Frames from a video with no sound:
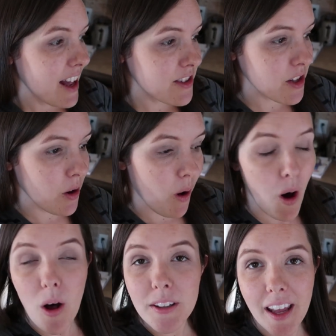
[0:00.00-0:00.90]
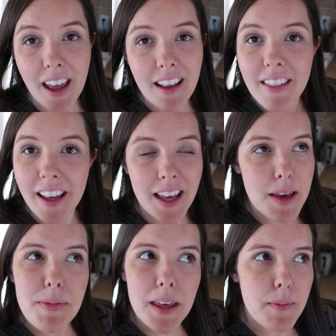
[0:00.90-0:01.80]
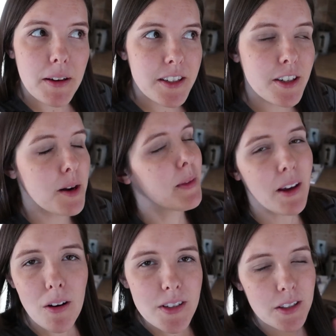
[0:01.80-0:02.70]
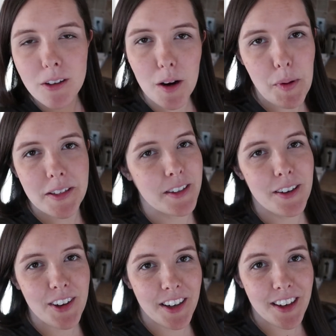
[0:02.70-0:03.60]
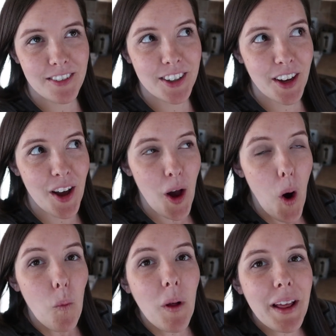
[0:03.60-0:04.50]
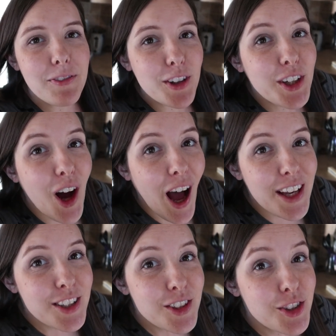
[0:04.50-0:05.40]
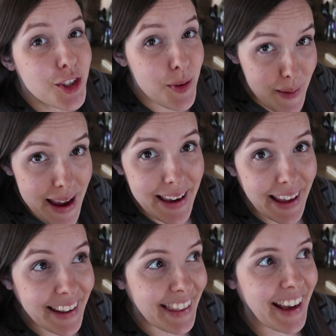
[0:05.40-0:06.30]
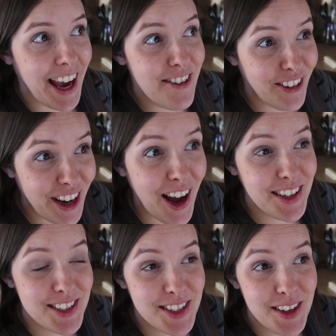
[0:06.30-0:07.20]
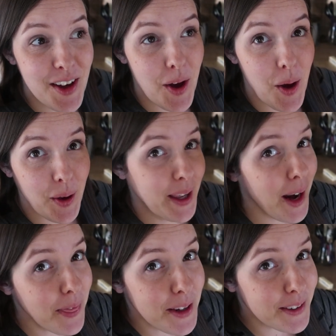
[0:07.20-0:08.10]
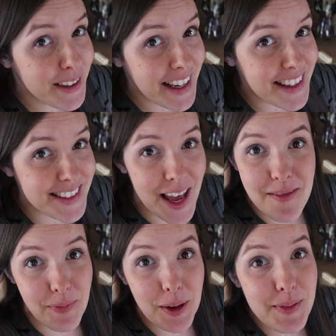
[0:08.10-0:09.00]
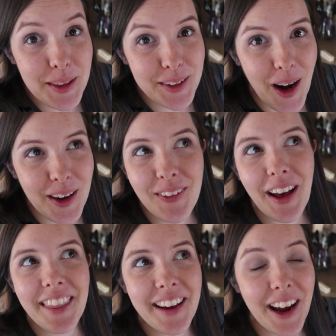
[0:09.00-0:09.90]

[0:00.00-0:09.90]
And so all day, like I keep thinking about dinner and I'm like, oh, it's a crock pot dinner. I've got it covered. Well, I forgot to make it. Like I forgot to get out the ingredients and put them in the crock pot.